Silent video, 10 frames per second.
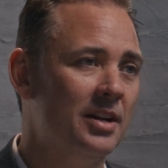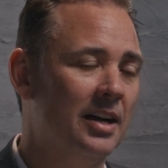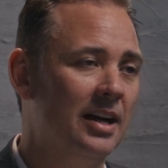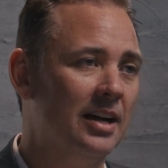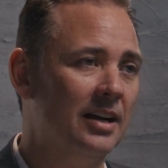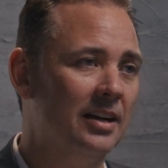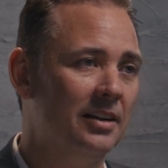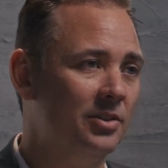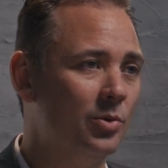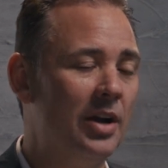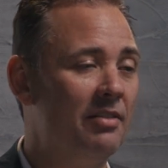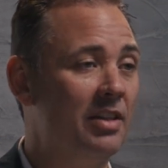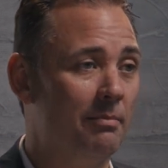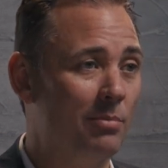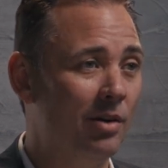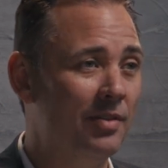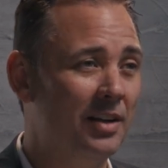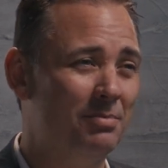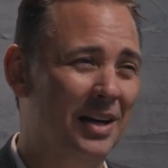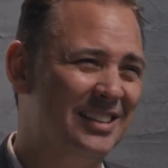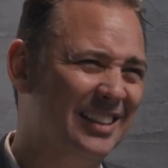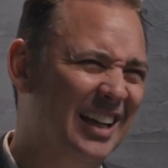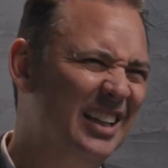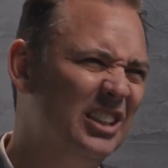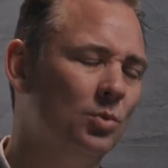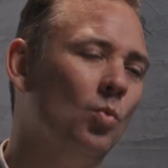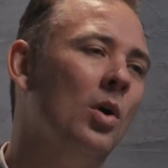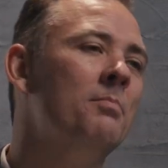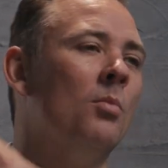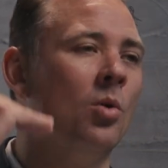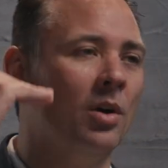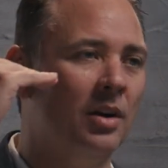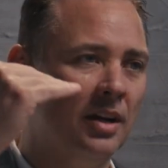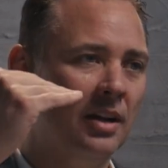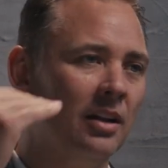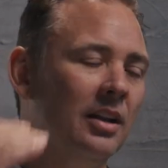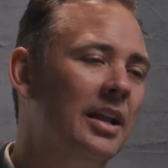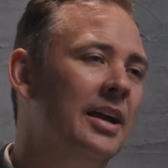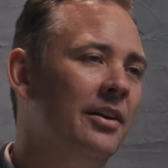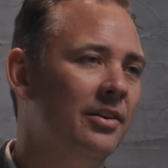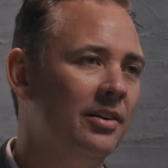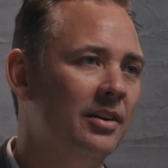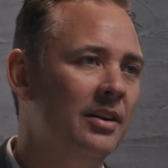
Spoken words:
doing everything perfect, but it's at least one more layer